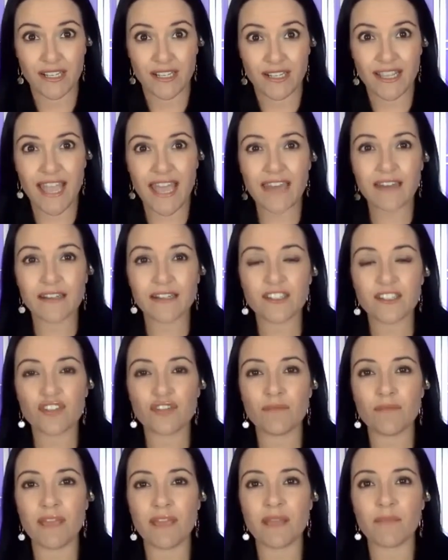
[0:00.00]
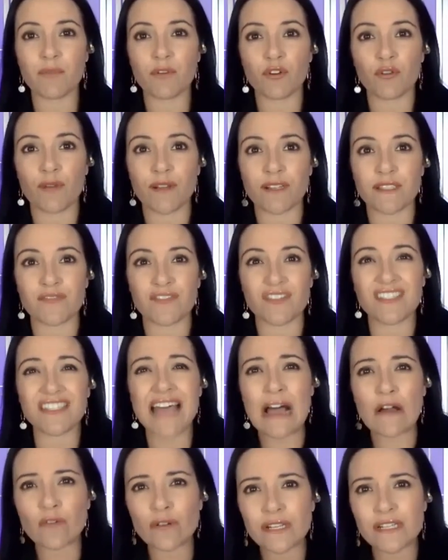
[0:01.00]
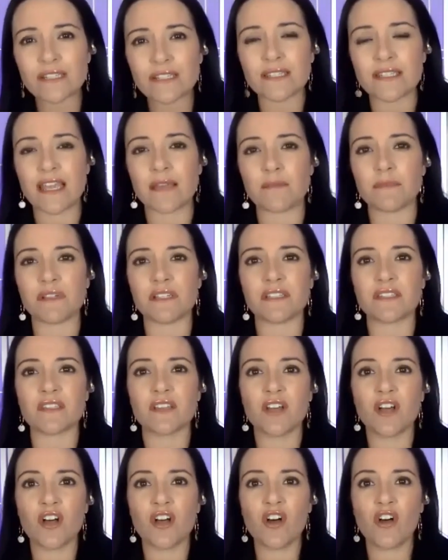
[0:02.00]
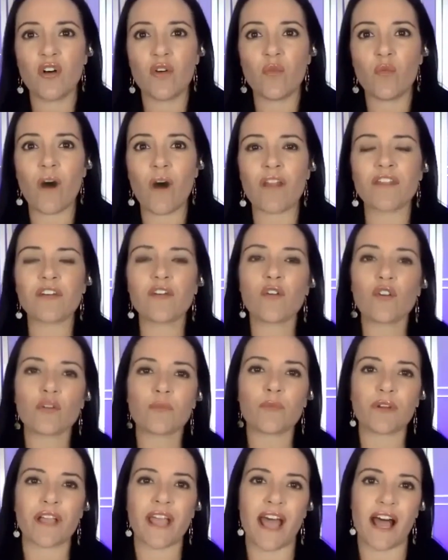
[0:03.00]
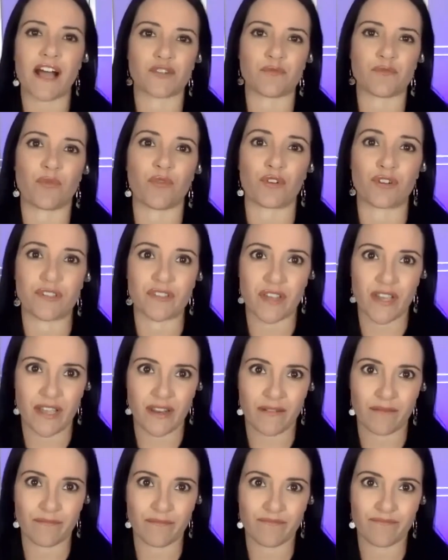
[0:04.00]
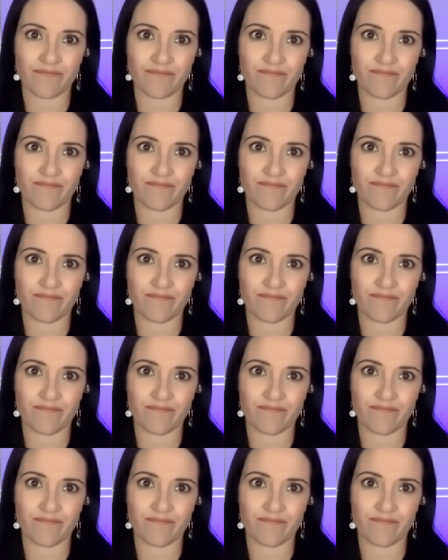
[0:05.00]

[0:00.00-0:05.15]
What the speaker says: Candidates who make progressive sounding statements while the corporate cash pours in.